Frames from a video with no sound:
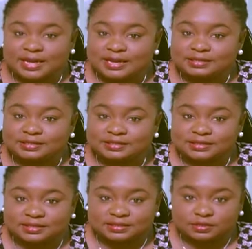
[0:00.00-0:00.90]
and
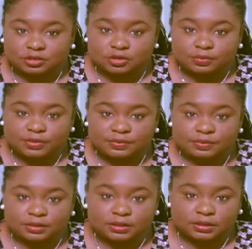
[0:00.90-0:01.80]
assist young
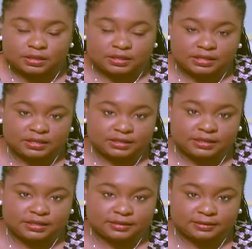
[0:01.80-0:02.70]
people in
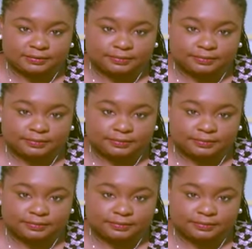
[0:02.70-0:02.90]
need.